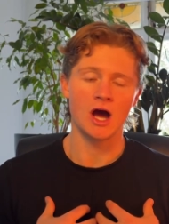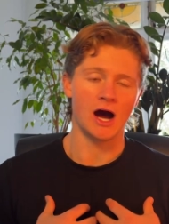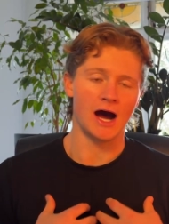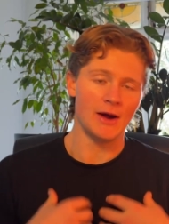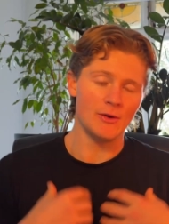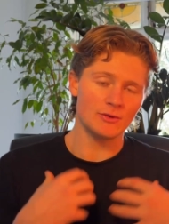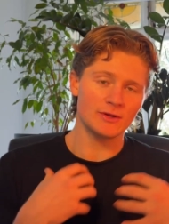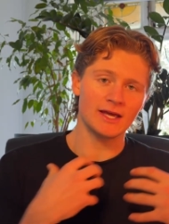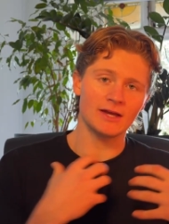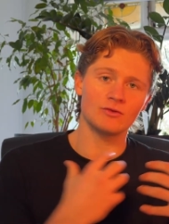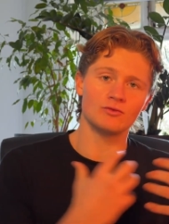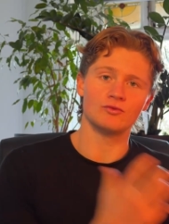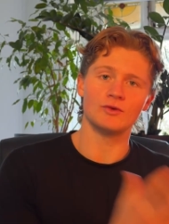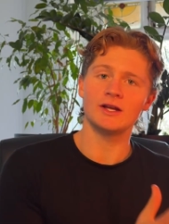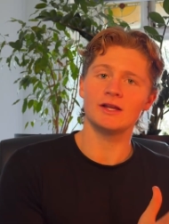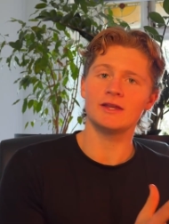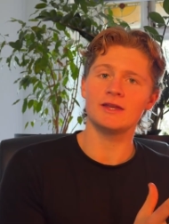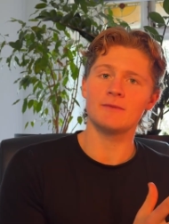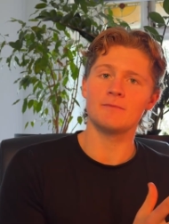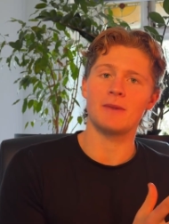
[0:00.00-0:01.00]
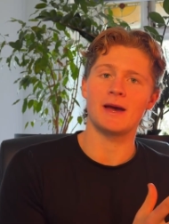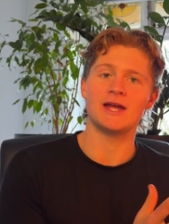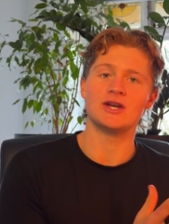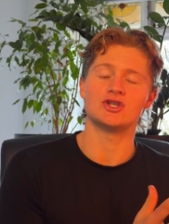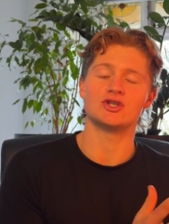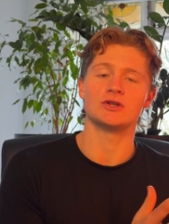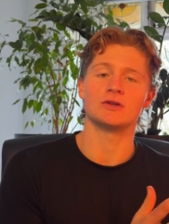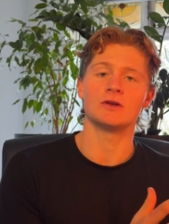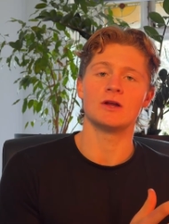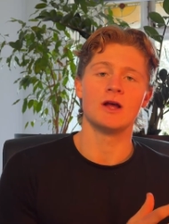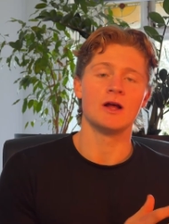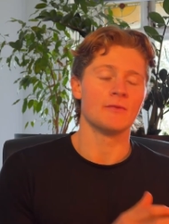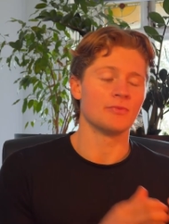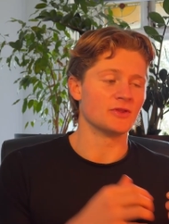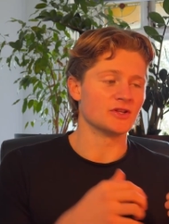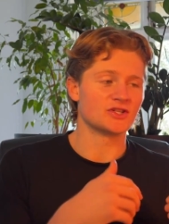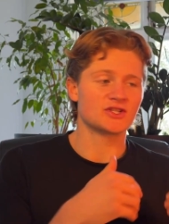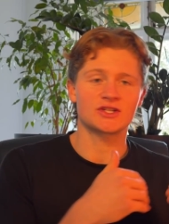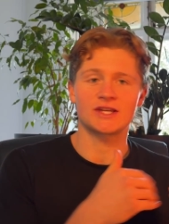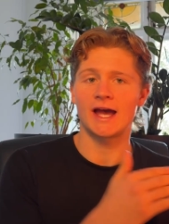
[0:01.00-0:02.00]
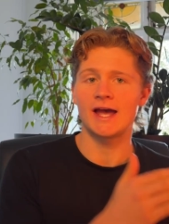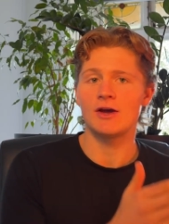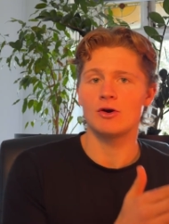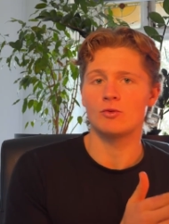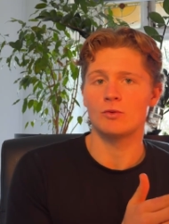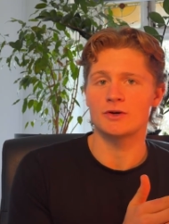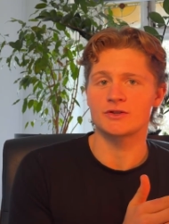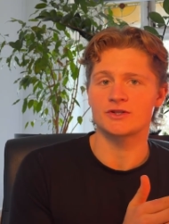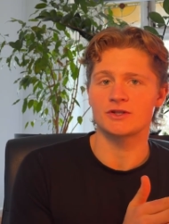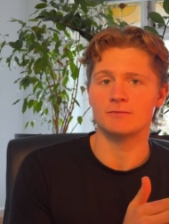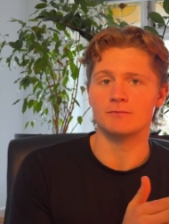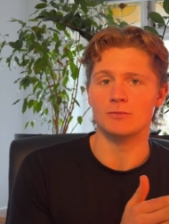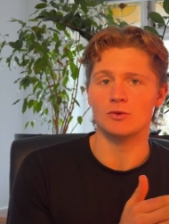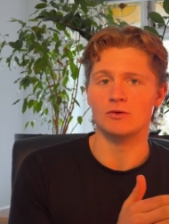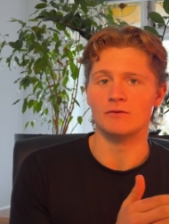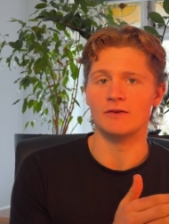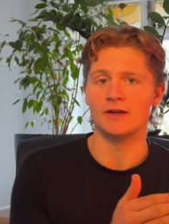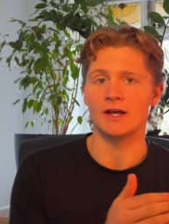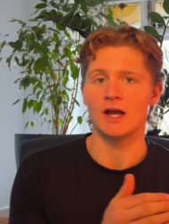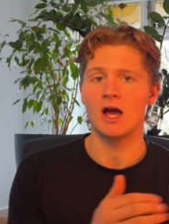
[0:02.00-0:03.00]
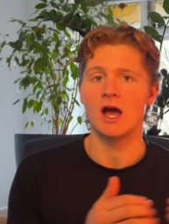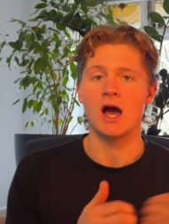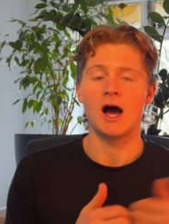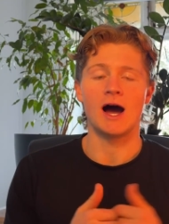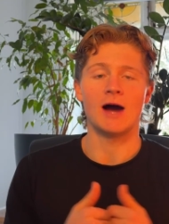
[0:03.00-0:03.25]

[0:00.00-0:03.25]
I would get really impatient, the scale wasn't moving,